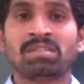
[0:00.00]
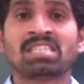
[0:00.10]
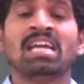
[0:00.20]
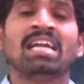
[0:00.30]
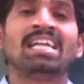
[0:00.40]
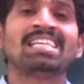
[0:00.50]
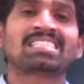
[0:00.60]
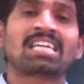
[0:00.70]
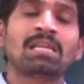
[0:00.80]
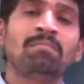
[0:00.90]
means
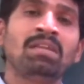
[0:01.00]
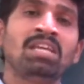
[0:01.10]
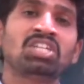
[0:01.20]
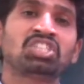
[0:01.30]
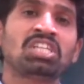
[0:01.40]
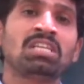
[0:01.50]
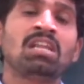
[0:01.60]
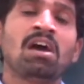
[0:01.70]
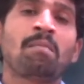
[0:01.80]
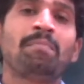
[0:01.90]

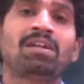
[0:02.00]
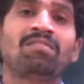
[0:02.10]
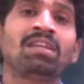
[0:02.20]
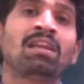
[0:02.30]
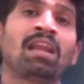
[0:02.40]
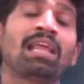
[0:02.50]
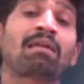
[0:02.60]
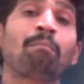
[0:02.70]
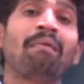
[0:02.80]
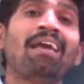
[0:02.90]
discrimination between
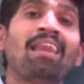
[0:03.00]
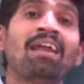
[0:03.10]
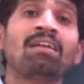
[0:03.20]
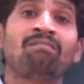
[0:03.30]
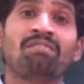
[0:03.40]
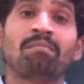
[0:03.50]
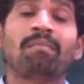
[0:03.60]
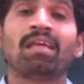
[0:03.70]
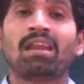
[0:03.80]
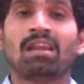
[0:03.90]
like male and
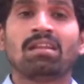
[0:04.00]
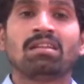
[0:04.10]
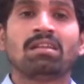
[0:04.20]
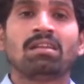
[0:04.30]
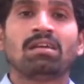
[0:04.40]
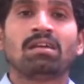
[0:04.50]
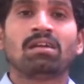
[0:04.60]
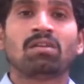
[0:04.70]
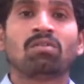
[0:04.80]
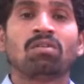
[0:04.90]
female.
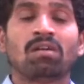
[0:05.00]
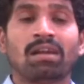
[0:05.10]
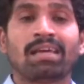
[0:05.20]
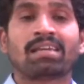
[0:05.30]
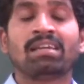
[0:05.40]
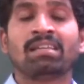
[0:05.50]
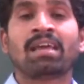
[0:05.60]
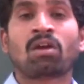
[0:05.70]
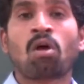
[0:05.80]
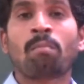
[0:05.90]
No, like in
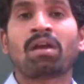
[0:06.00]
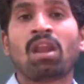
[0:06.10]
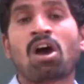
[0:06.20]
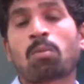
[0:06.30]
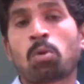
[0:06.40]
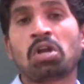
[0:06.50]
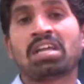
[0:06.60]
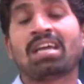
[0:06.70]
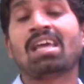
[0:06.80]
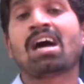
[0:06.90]
economic or
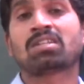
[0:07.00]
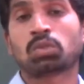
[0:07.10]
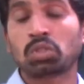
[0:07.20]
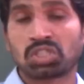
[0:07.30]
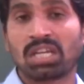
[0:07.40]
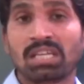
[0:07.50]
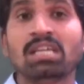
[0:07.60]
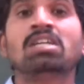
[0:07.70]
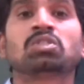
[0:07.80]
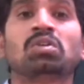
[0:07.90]
politically or socially,
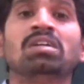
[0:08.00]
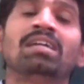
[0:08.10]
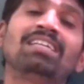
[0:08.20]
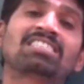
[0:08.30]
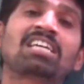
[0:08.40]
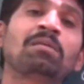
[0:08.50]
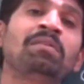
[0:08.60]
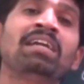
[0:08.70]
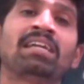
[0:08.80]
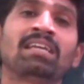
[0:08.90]
so
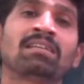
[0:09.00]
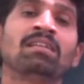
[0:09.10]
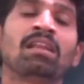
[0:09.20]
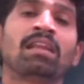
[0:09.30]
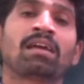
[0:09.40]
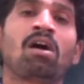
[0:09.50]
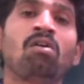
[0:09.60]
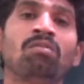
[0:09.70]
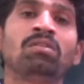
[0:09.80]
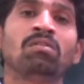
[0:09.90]
discriminating like
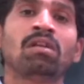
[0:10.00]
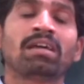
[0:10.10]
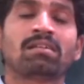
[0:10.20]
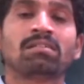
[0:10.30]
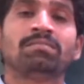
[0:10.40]
how like